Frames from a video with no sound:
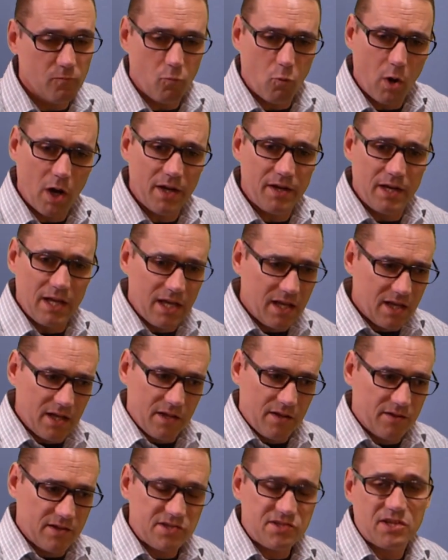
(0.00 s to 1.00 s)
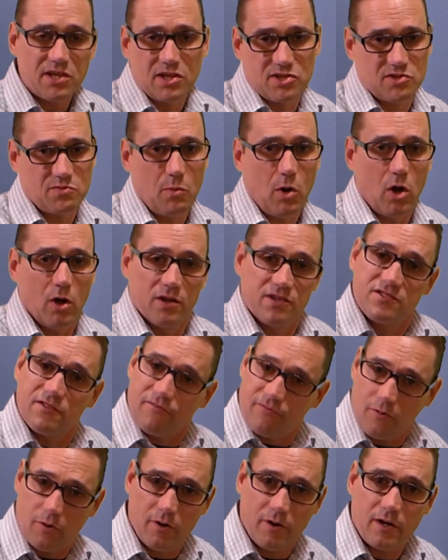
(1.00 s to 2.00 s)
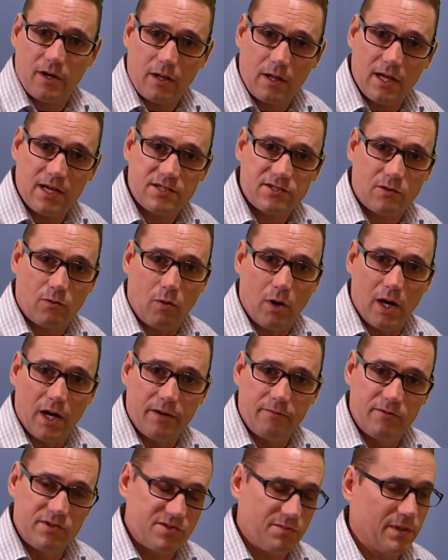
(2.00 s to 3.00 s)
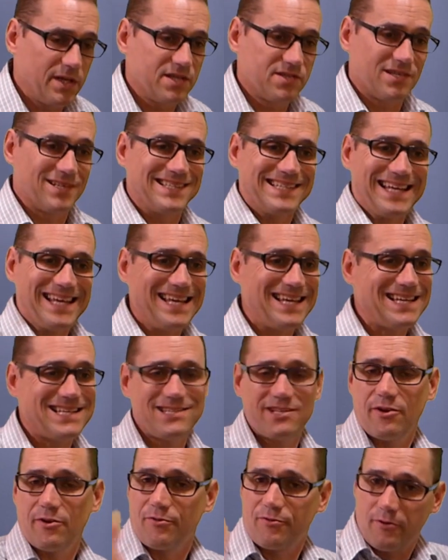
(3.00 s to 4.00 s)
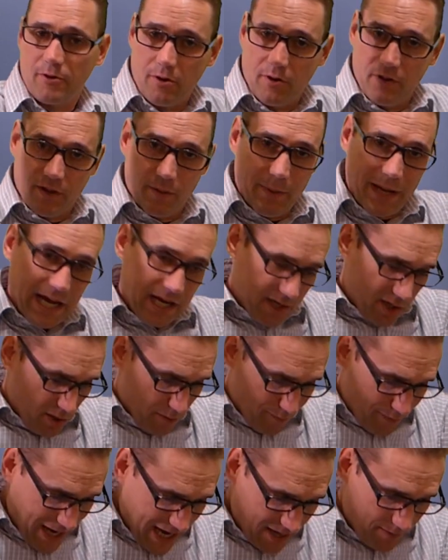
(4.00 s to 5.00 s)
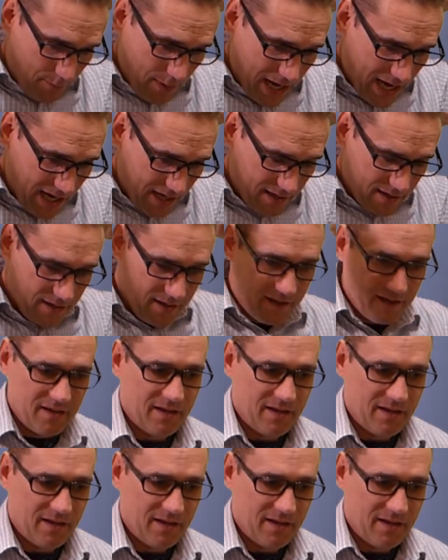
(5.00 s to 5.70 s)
One, this thing is small. It's a 400 class quad, which means it's easy to throw in the back of your backpack.